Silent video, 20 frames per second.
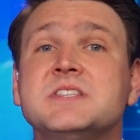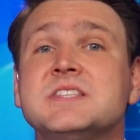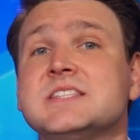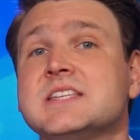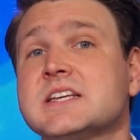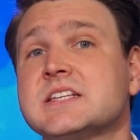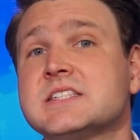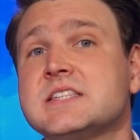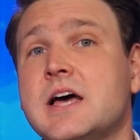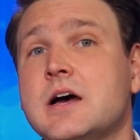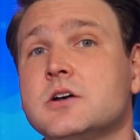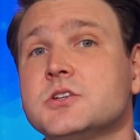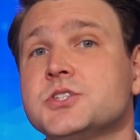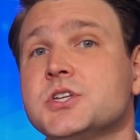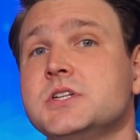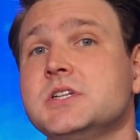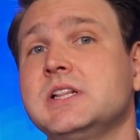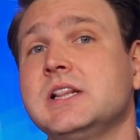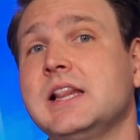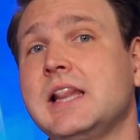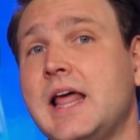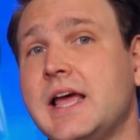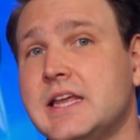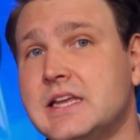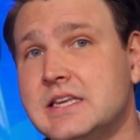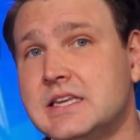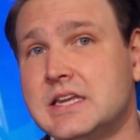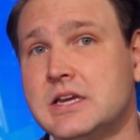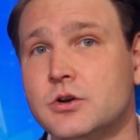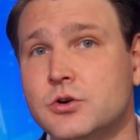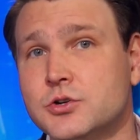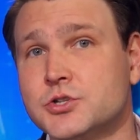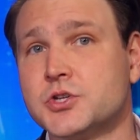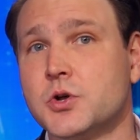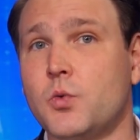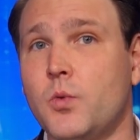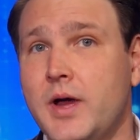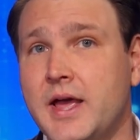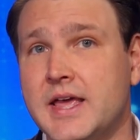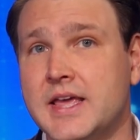6,000 light years
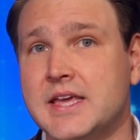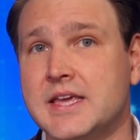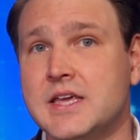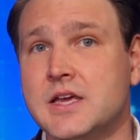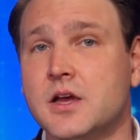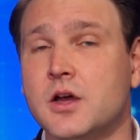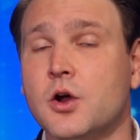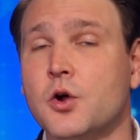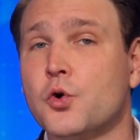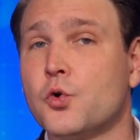away